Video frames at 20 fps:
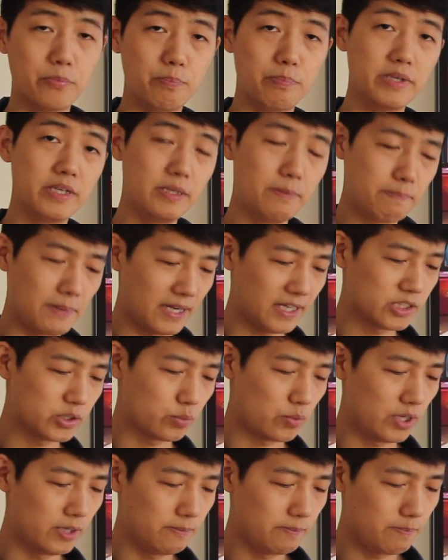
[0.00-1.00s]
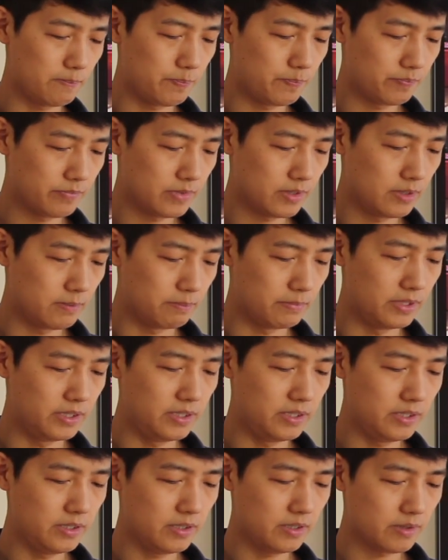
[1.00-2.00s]
B back swipe,
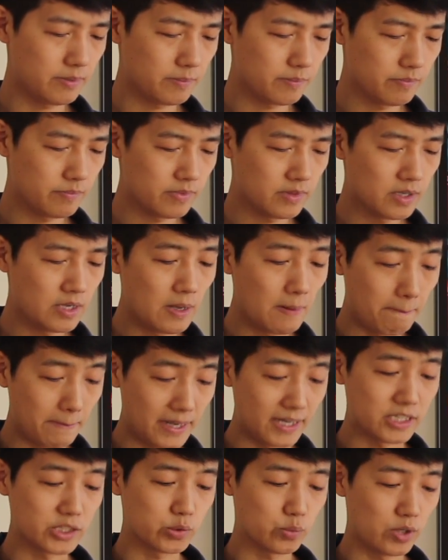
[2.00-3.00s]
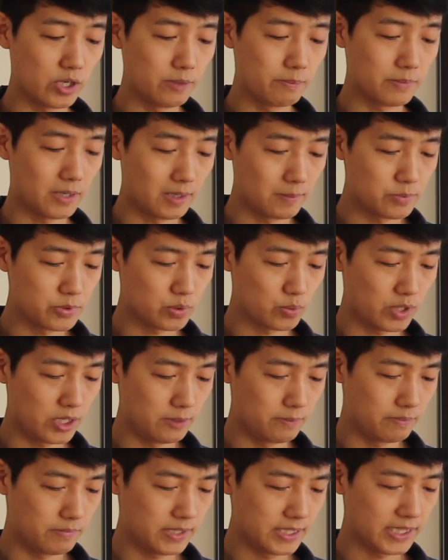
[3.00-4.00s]
B back swipe, up
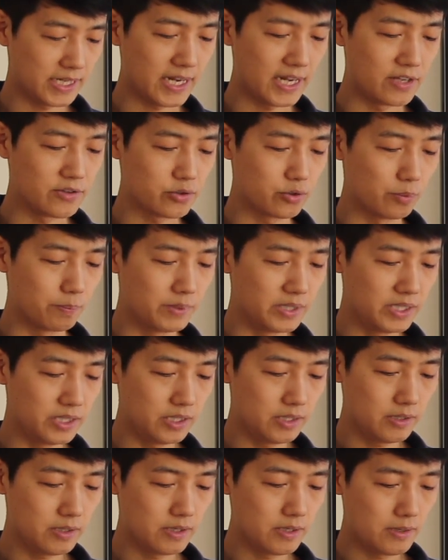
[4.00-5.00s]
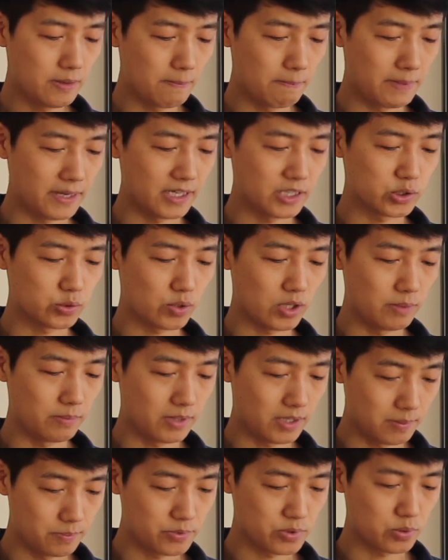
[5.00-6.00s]
swipe, cancel B, back
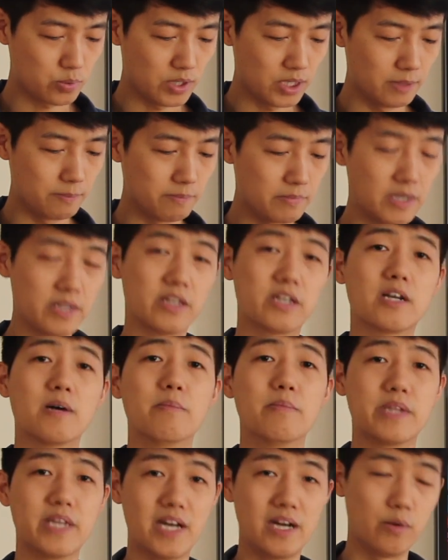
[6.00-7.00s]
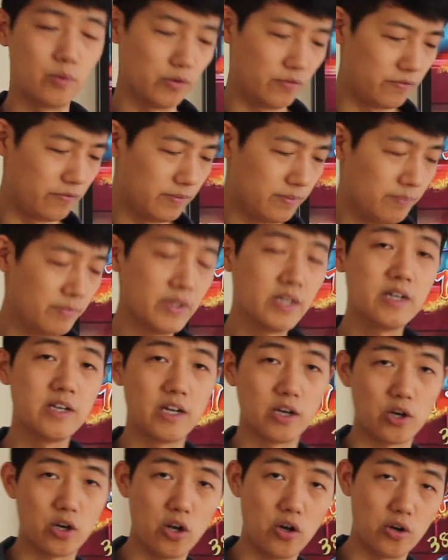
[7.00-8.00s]
swipe, up swipe, and come down
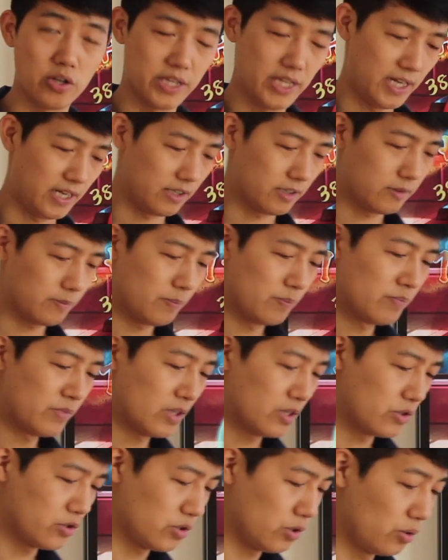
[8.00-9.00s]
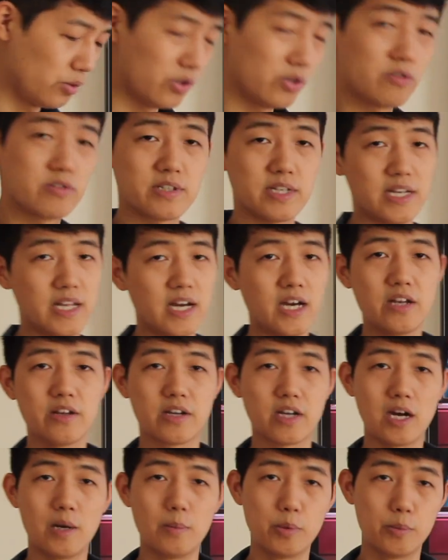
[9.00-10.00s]
with a claw attack. So there's a lot
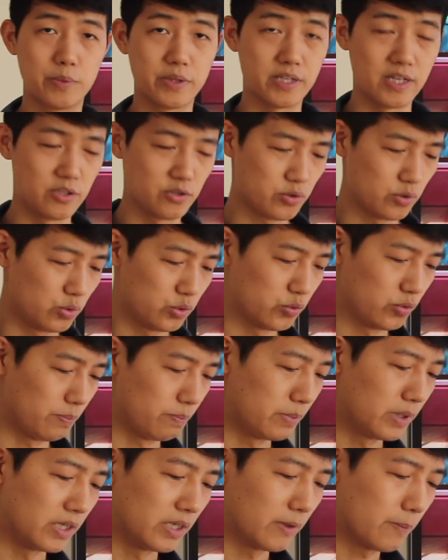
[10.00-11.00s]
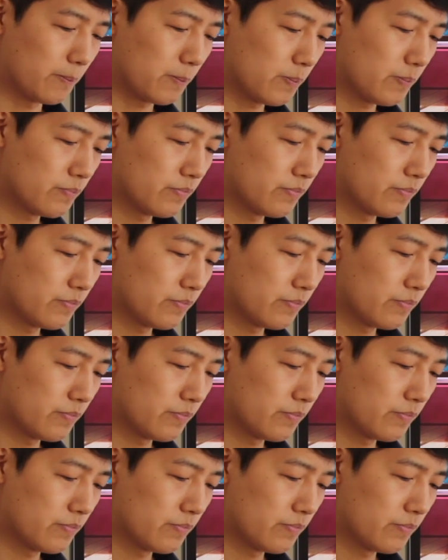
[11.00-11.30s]
of combo potentials with B.